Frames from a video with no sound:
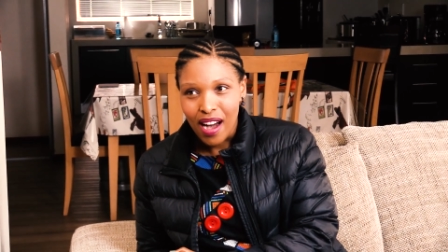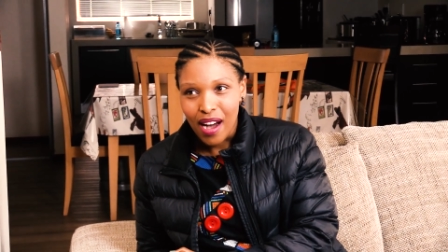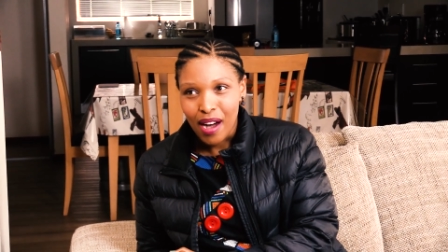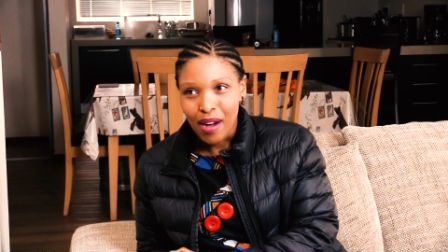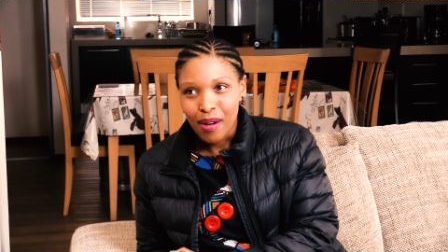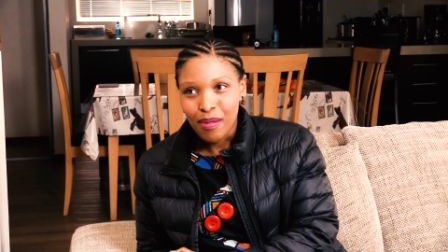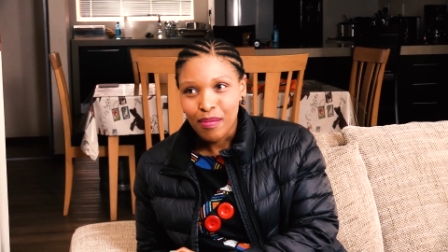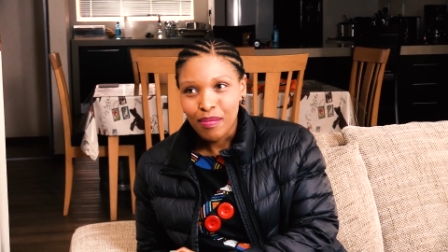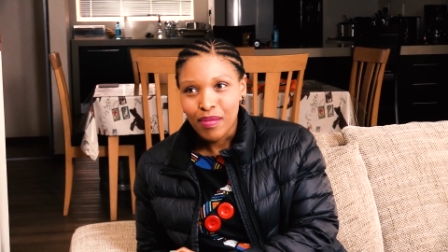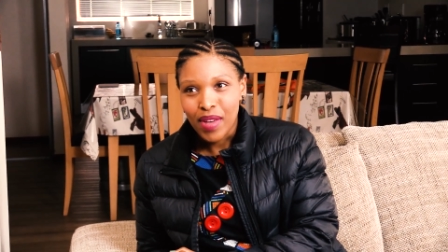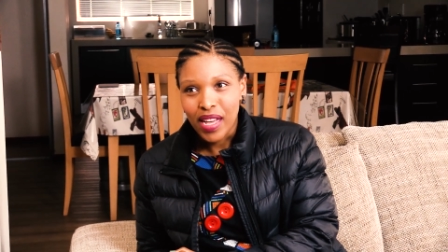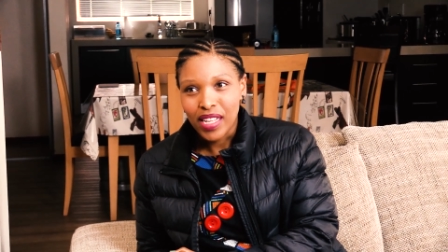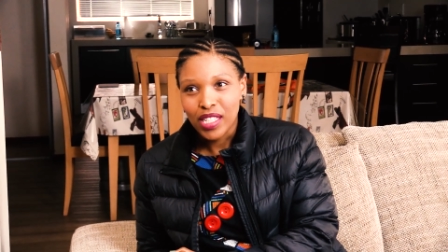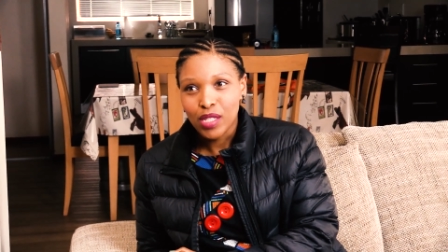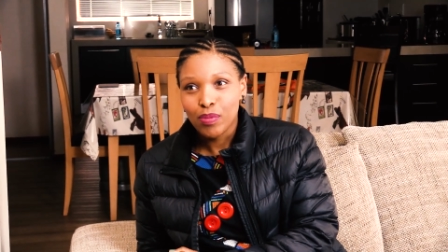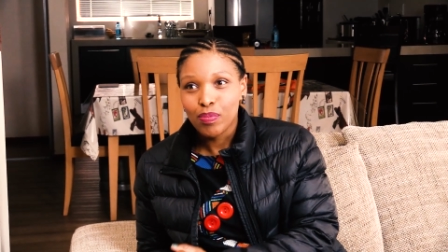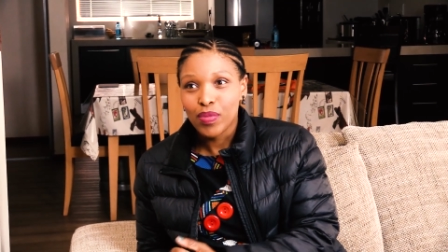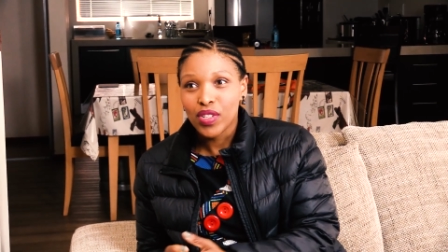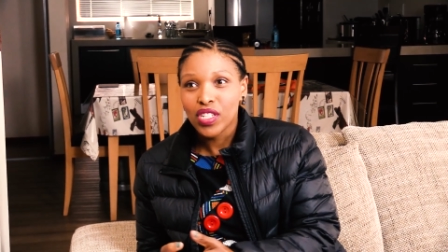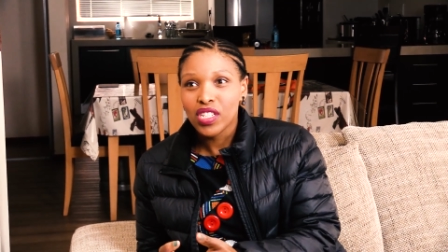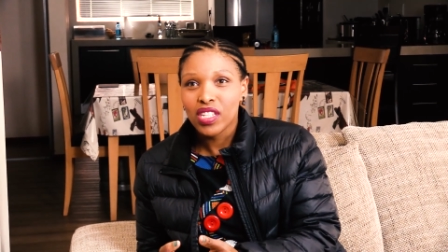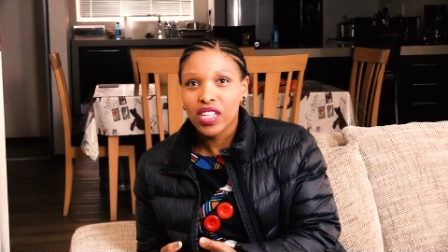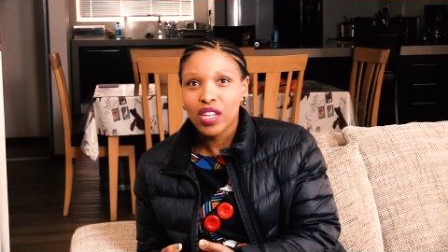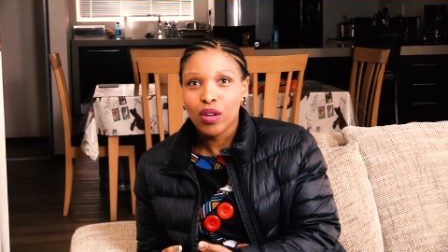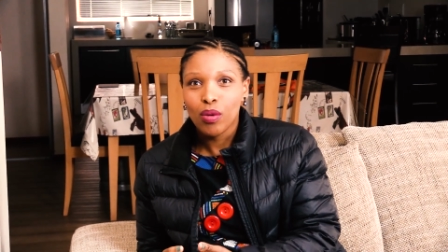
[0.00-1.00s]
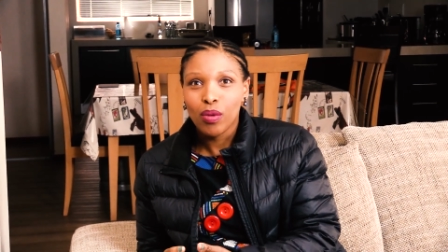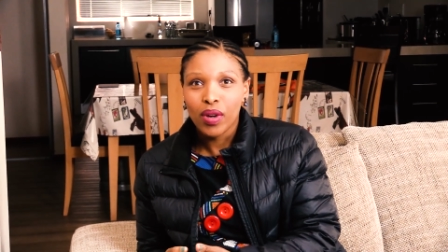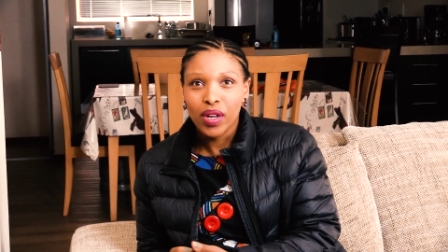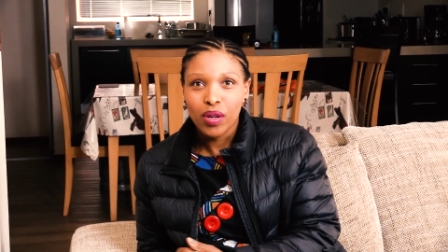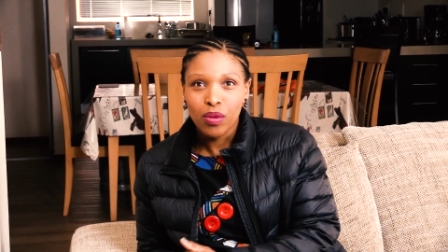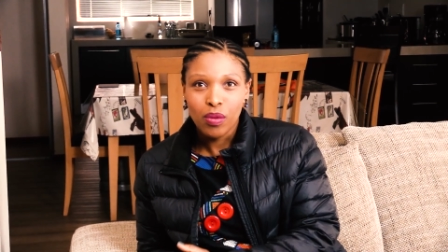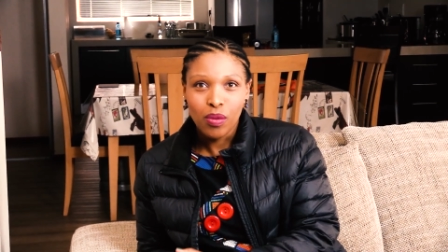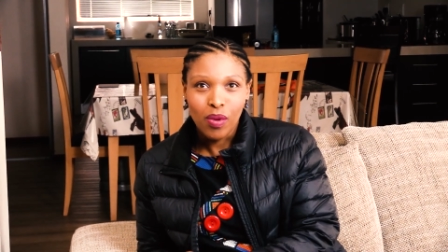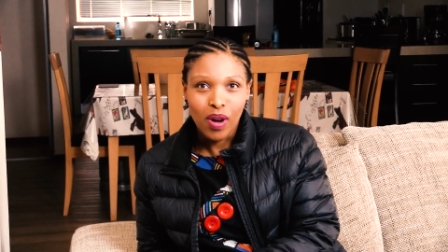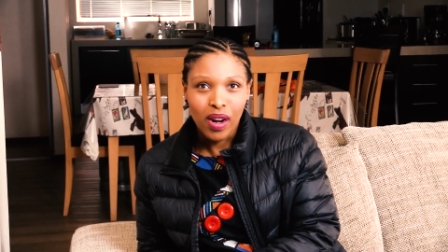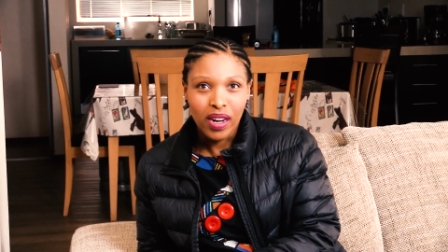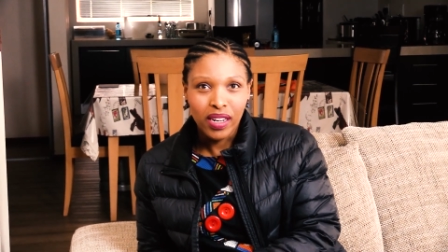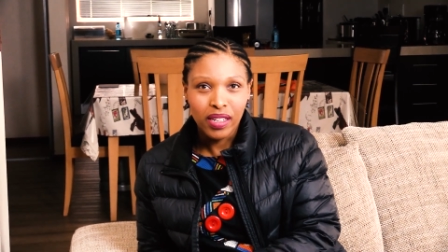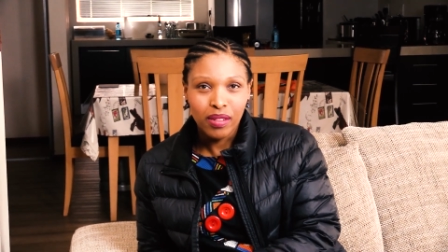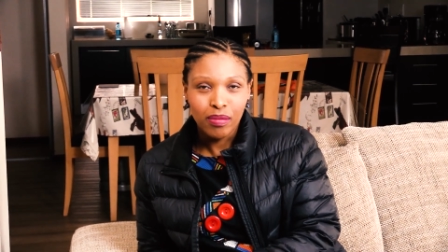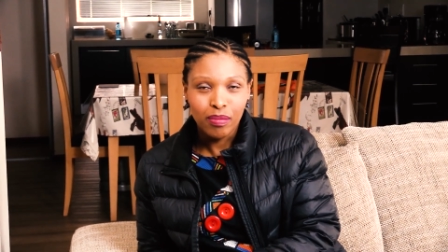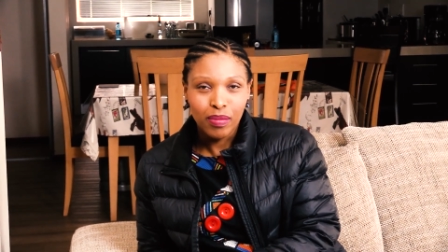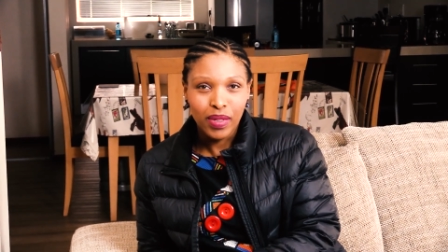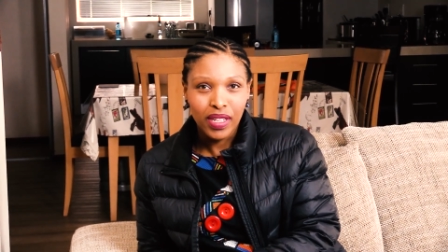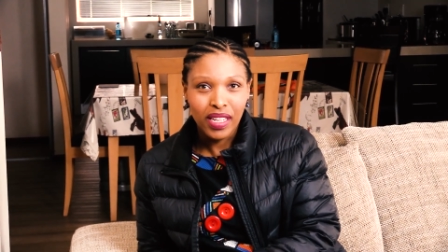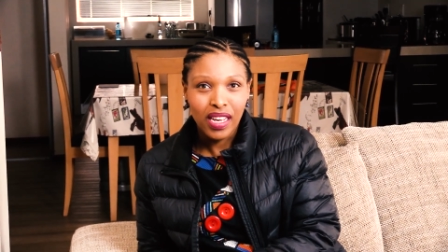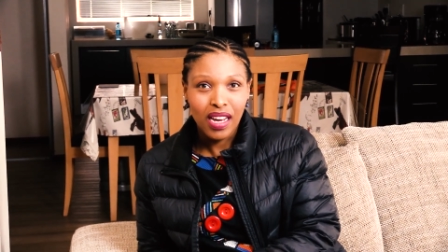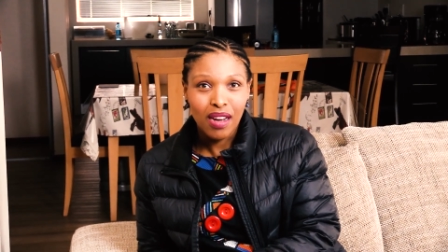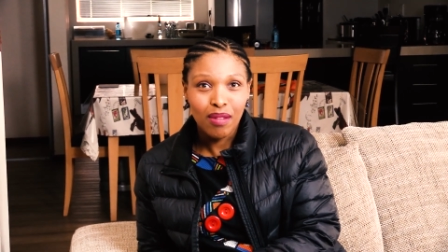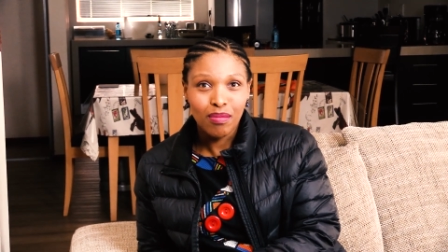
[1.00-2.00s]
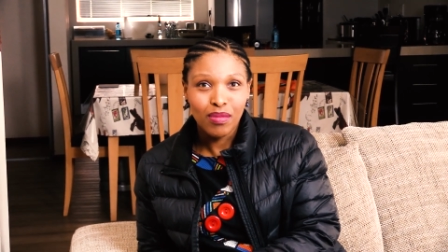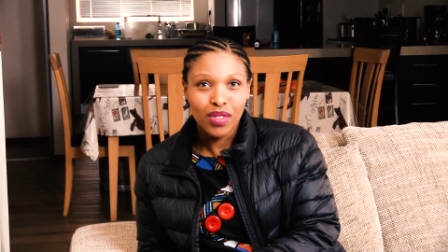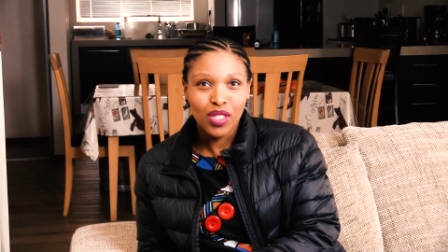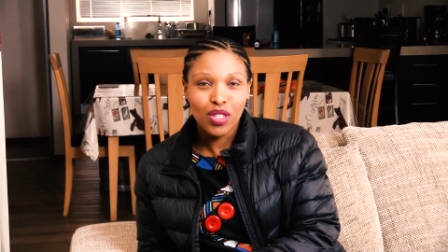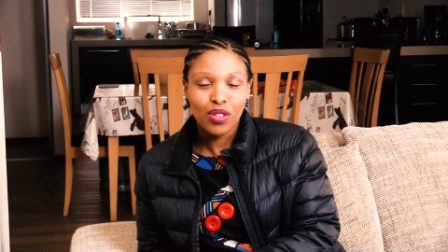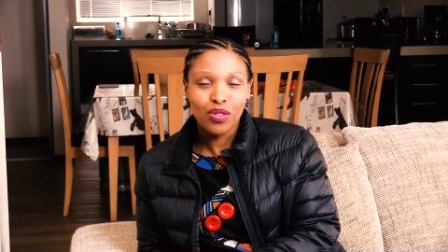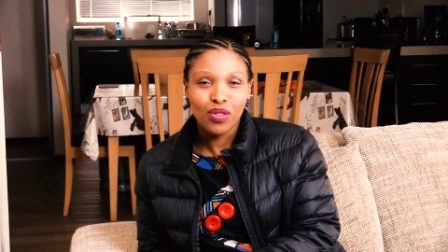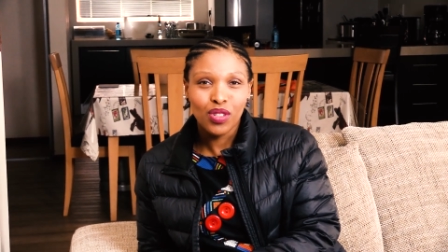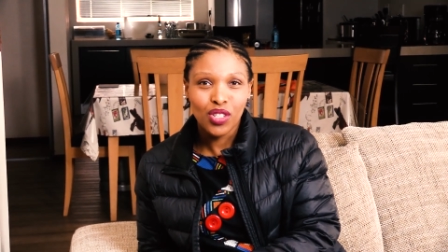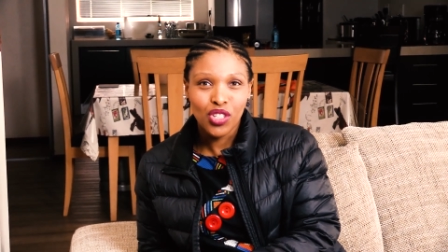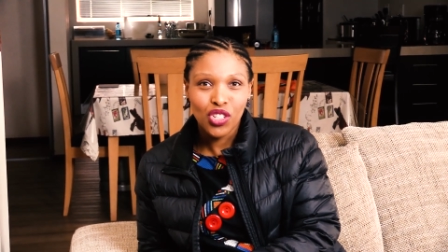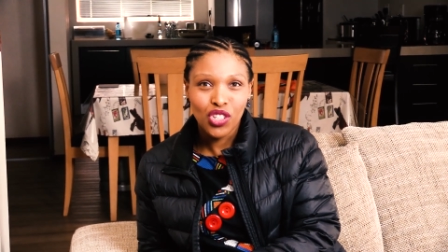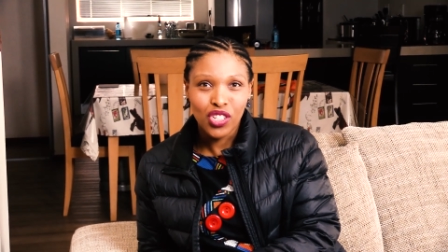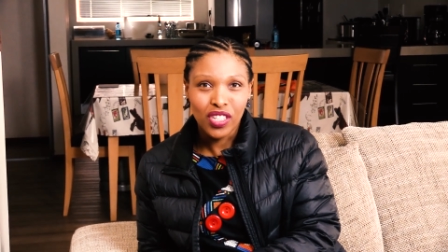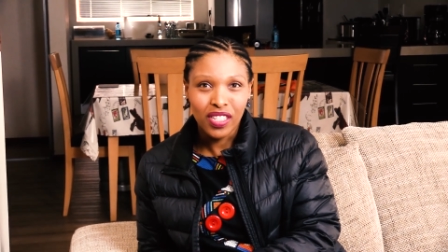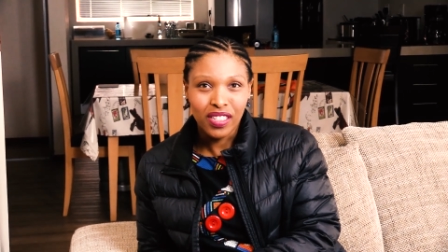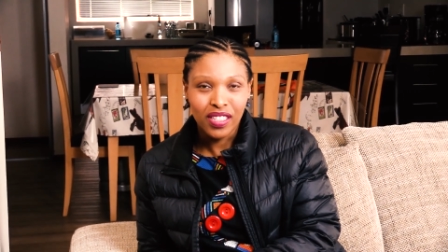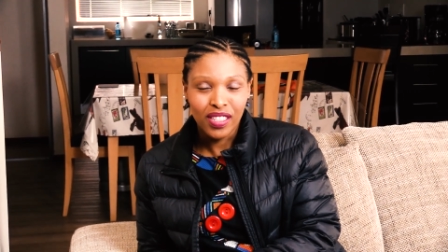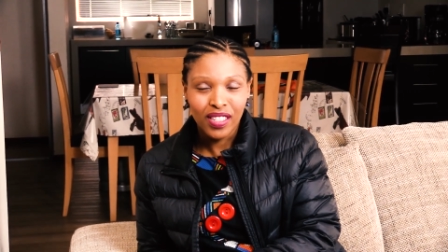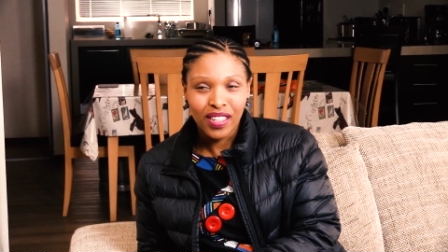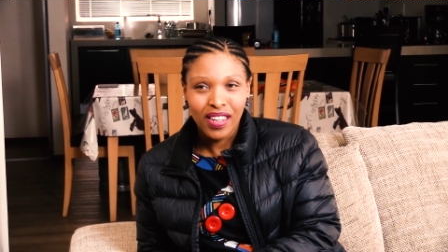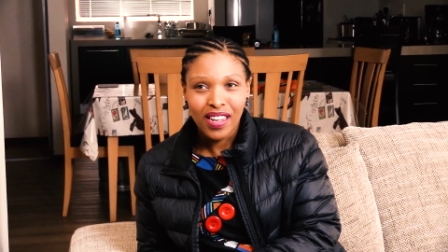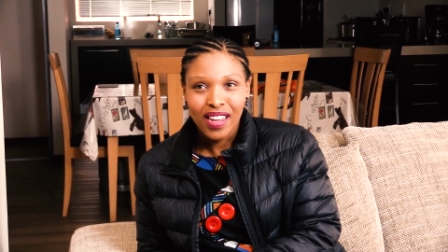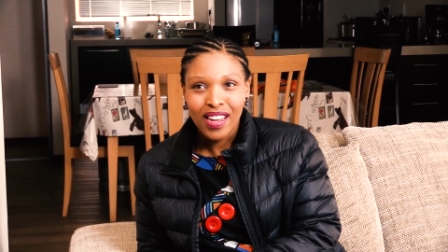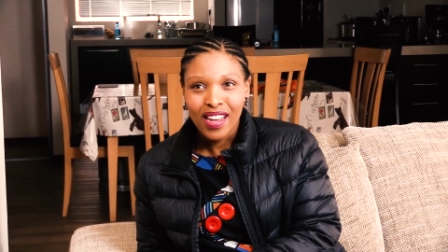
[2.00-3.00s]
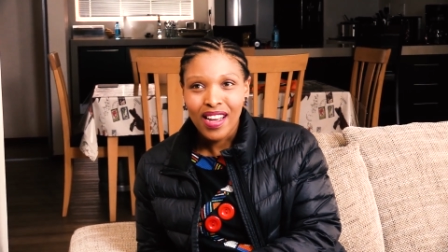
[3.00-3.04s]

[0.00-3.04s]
um, especially when one becomes Christian,